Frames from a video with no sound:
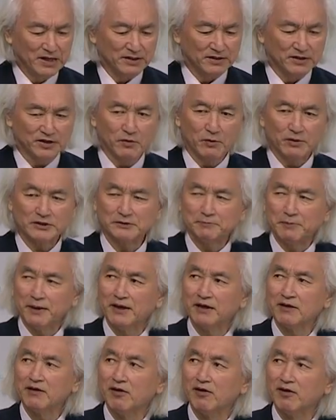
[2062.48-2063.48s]
The US
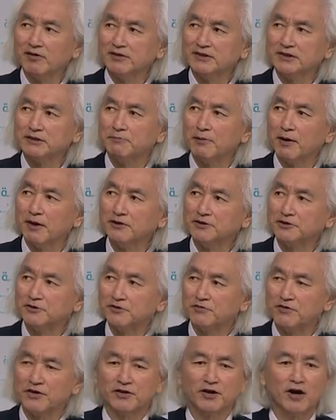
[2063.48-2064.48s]
Pentagon
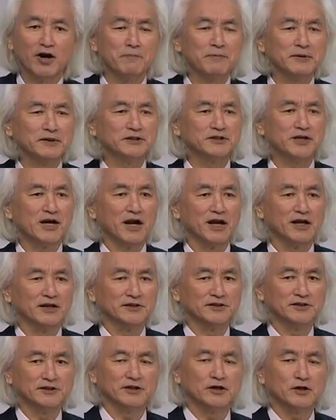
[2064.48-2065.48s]
sponsored the DARPA
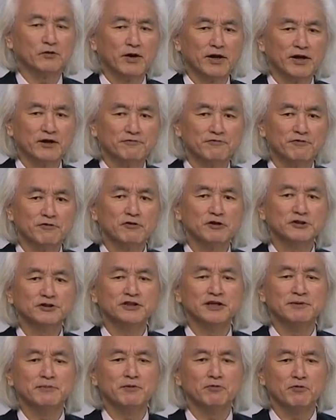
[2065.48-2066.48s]
challenge to create a
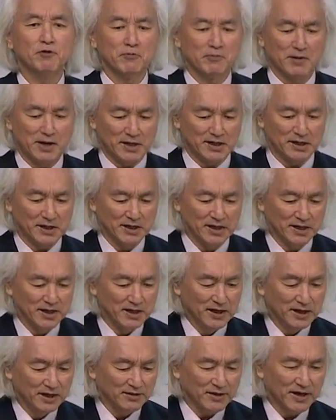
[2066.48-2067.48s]
Fukushima robot
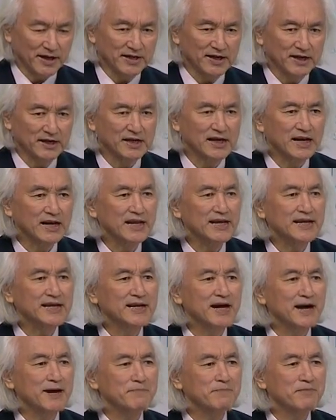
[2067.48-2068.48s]
that could clean
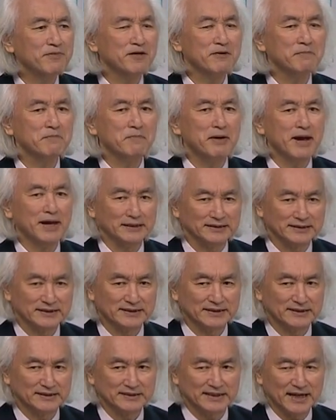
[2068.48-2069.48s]
up the
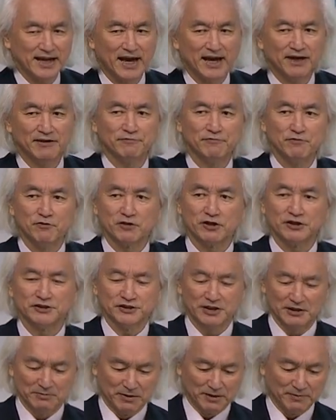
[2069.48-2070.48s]
mess at
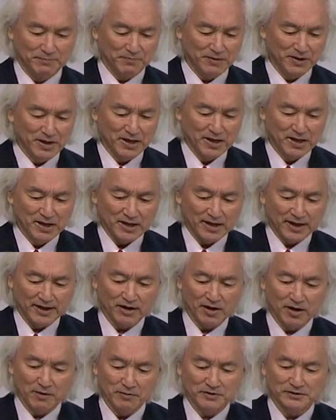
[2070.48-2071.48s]
Fukushima, and
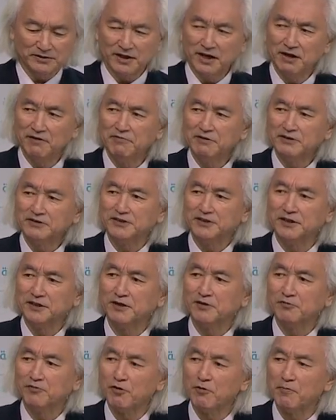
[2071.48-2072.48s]
almost every
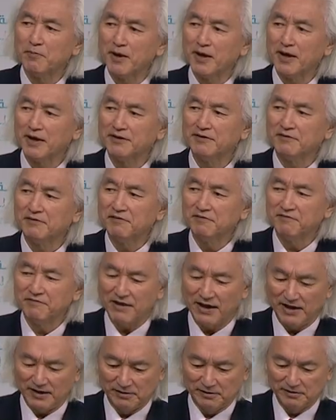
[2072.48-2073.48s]
single robot
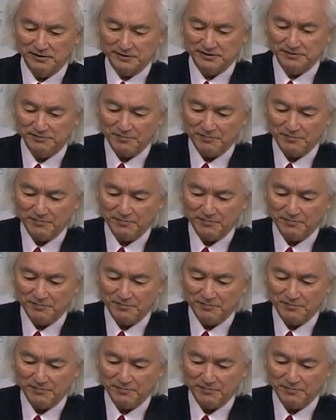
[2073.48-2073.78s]
failed.